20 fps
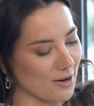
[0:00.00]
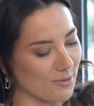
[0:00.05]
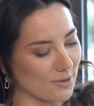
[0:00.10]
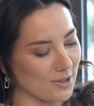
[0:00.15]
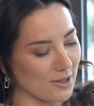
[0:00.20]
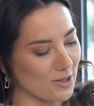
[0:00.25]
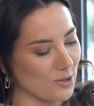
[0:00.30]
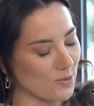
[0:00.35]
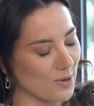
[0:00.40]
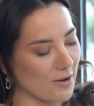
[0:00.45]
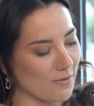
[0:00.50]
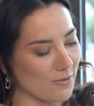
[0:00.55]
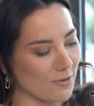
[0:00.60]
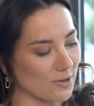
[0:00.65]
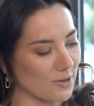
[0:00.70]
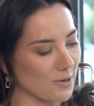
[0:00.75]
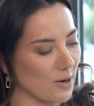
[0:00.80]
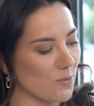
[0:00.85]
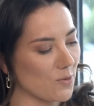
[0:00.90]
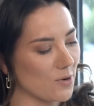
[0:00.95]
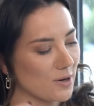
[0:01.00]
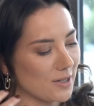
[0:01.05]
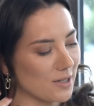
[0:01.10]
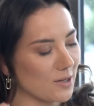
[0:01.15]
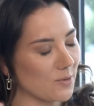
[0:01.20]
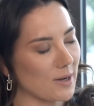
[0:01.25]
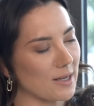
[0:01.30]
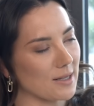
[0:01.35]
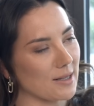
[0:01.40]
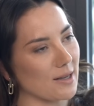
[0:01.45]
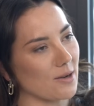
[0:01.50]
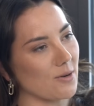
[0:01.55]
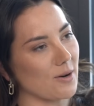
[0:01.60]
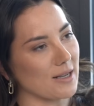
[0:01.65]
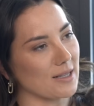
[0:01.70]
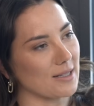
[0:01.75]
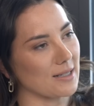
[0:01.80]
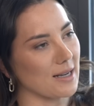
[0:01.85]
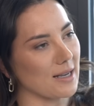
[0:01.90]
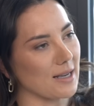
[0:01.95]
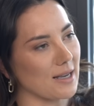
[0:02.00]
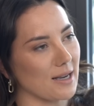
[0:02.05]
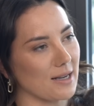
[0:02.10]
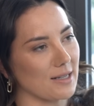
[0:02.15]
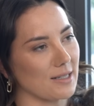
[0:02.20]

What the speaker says: I was only 24, so I wanted to wear something quite slinky.